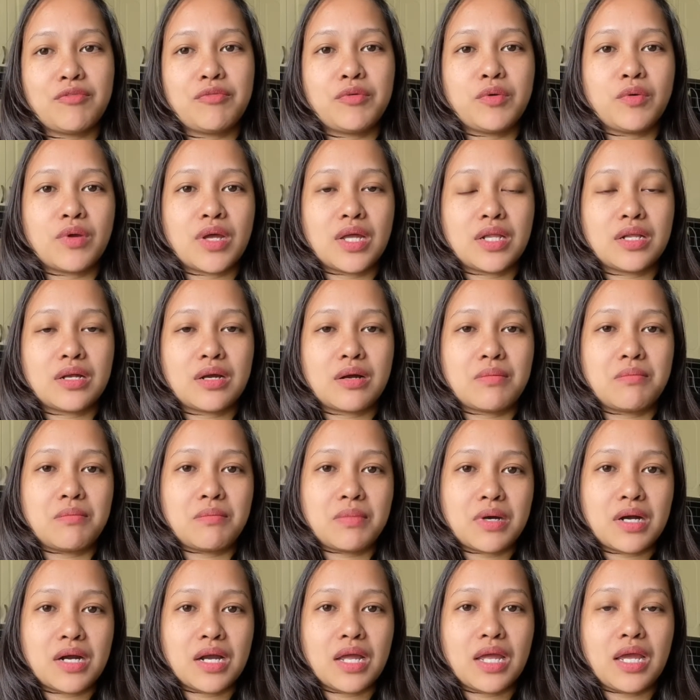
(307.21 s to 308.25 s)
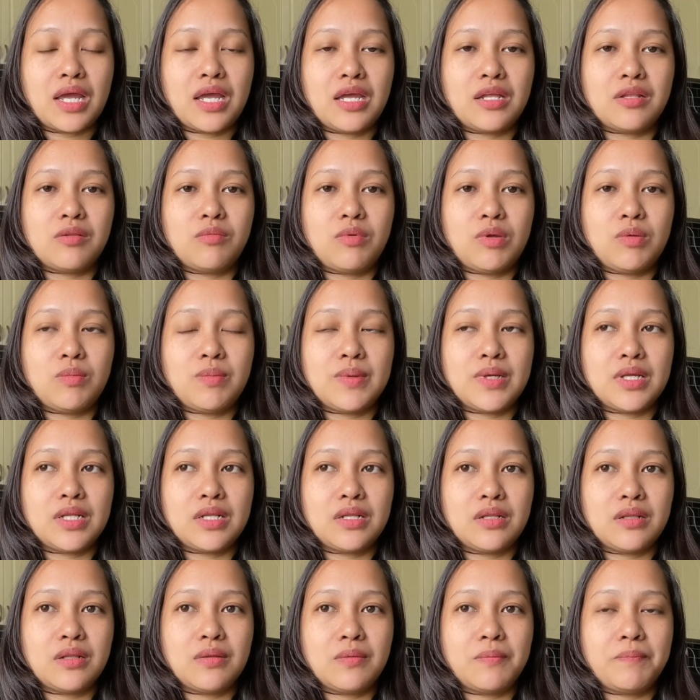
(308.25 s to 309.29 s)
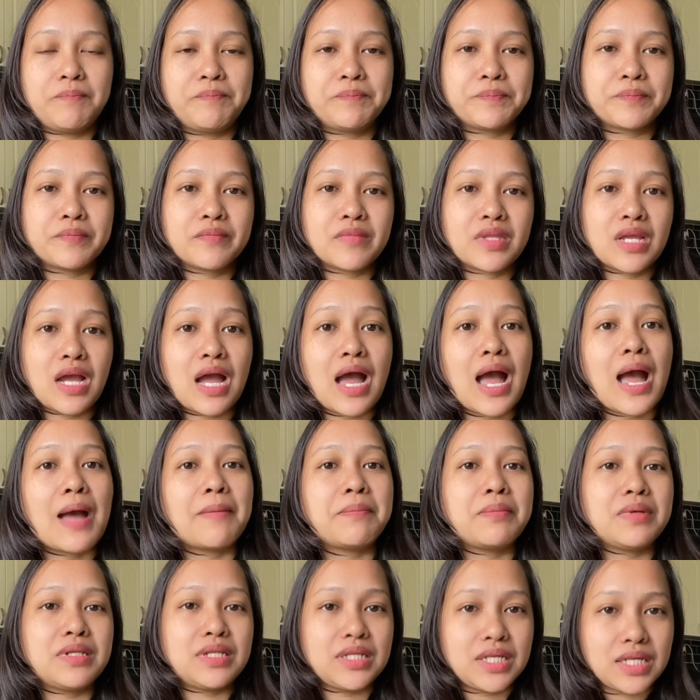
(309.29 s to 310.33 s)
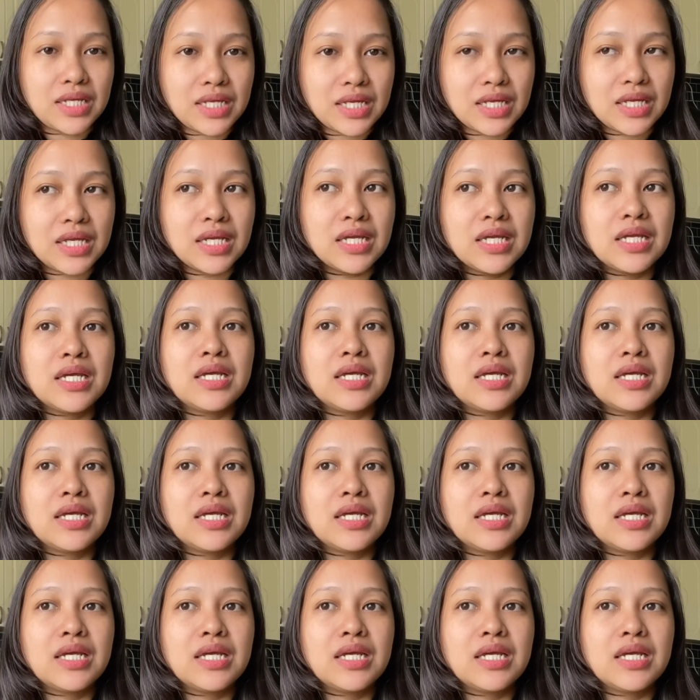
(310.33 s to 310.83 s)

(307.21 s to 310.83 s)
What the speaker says: you can come back and we will happily